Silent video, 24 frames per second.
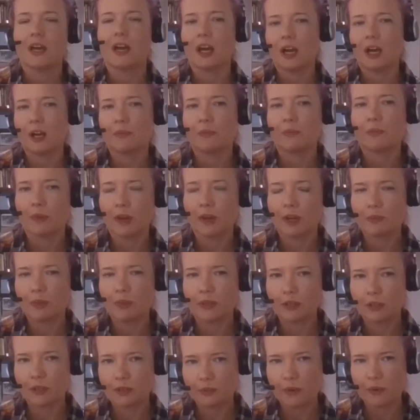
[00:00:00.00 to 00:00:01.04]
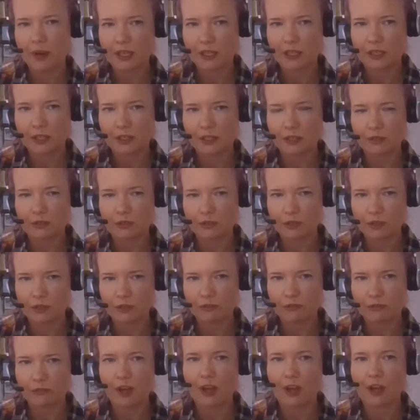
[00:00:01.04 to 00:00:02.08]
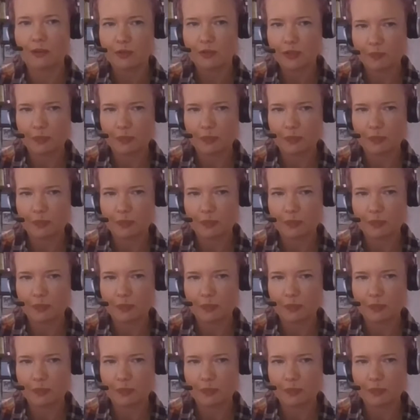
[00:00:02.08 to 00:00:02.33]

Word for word: Um, might be a good way to sort of uh,